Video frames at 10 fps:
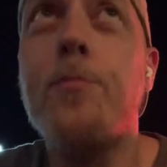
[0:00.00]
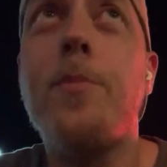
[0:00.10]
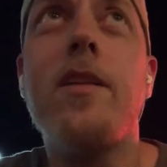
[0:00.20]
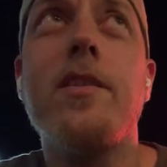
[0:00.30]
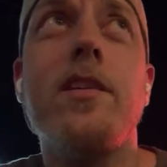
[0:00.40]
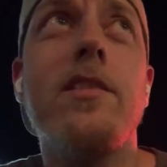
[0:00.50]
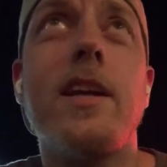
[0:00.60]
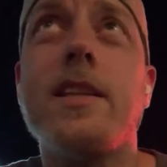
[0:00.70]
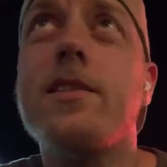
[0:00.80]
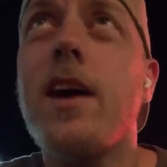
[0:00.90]
better year than
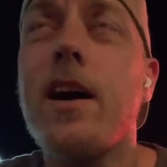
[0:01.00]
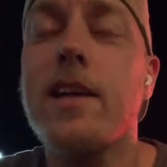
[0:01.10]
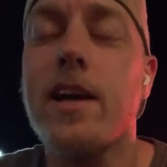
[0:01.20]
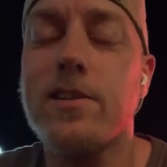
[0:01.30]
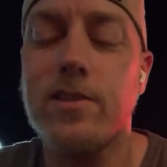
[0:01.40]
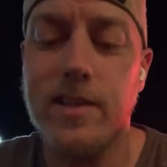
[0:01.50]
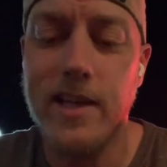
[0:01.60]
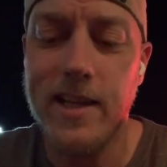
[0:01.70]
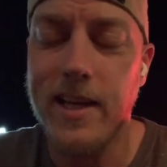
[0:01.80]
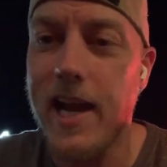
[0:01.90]
I thought last year. I
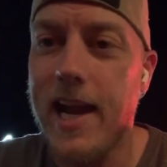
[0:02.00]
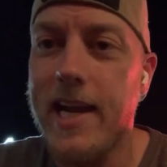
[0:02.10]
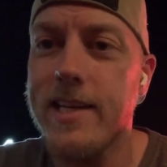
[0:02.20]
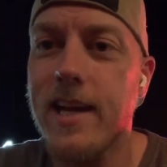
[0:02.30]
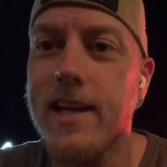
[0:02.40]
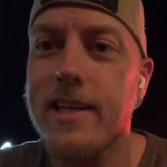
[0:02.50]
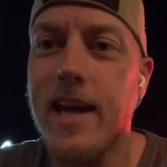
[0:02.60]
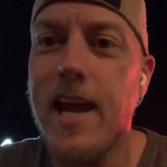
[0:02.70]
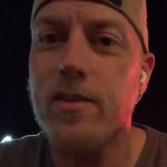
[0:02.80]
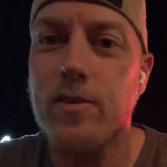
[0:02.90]
think he had like
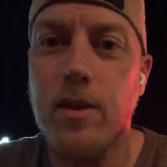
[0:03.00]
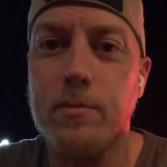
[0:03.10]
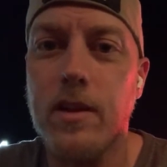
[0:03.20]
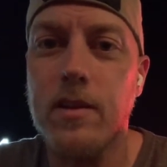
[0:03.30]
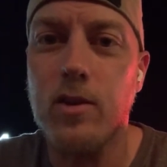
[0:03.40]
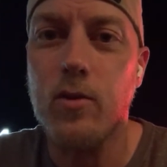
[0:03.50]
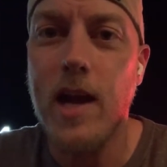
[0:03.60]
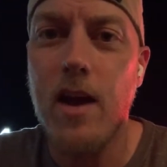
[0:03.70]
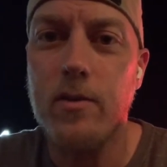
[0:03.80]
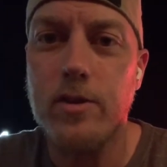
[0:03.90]
898 or something on the
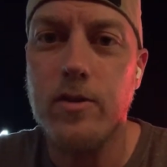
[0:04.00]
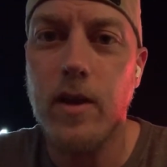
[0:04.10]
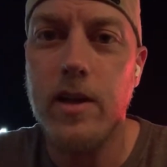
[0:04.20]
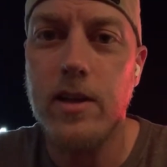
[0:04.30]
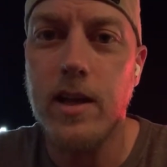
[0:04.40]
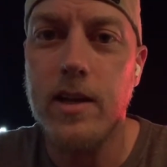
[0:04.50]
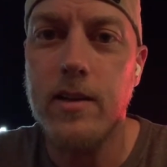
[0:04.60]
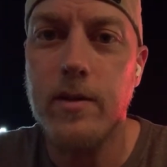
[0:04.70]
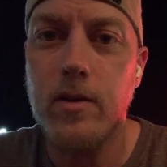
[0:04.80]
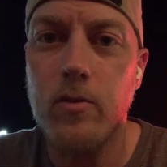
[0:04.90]
ground. It was crazy. I didn't
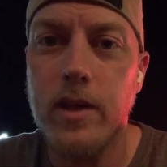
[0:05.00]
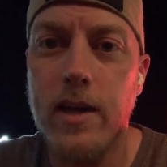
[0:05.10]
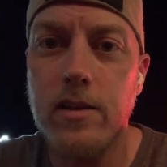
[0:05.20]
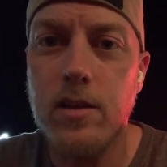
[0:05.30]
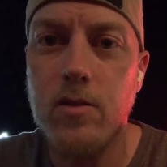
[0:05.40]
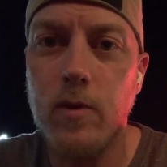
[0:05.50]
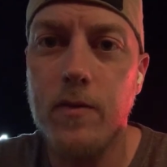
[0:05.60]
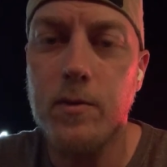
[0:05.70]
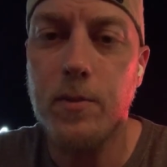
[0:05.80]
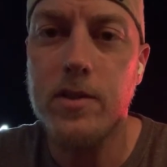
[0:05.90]
even know that.
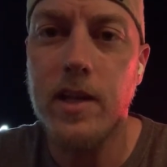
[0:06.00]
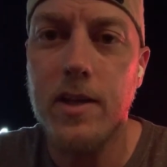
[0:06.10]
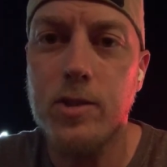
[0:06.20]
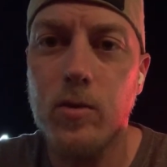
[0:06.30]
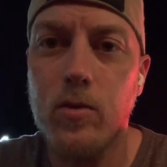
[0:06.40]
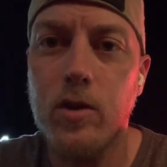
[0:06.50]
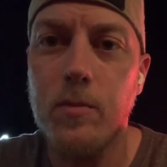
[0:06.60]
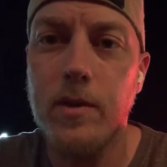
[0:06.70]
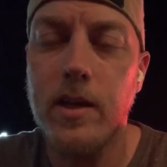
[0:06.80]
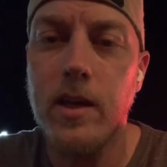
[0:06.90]
Swift potential
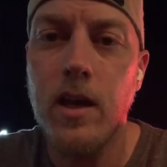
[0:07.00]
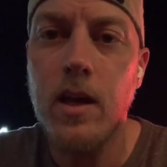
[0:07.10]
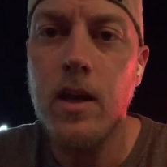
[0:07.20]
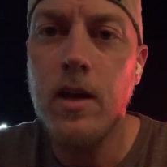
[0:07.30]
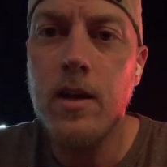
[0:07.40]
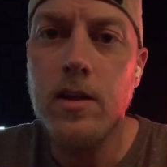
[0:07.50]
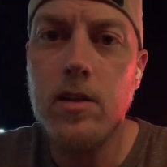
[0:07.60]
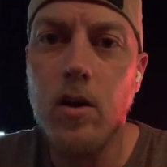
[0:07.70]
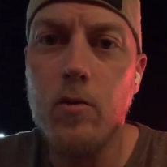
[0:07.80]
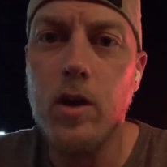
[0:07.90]
could be
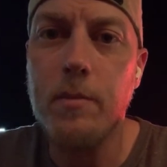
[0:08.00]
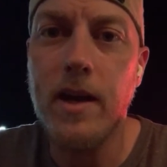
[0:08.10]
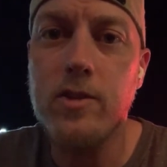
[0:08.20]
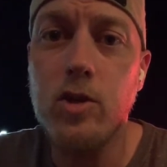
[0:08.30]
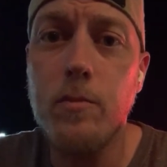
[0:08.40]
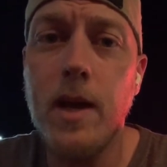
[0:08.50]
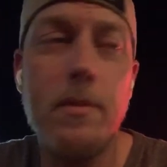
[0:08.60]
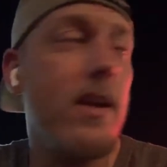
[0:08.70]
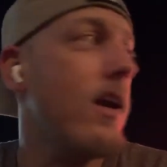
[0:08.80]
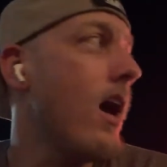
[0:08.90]
solid running back too,
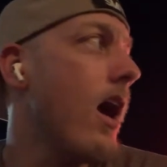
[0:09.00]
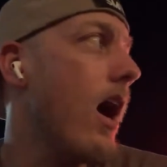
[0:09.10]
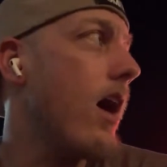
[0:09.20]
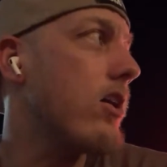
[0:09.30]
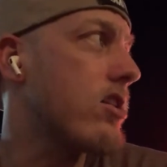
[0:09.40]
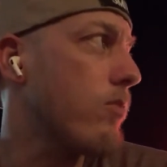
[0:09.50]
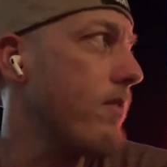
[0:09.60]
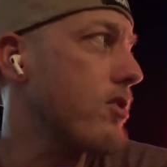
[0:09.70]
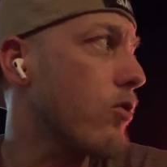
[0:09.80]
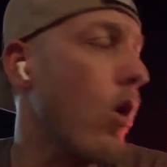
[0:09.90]
maybe.
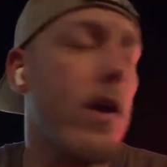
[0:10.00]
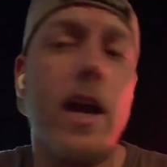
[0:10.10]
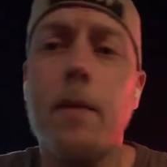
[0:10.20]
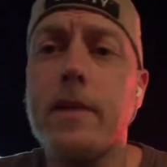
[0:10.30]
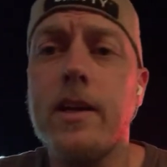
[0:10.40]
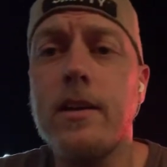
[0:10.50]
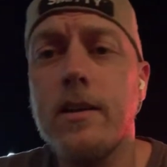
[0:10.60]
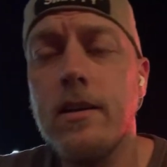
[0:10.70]
Swift's growing on me.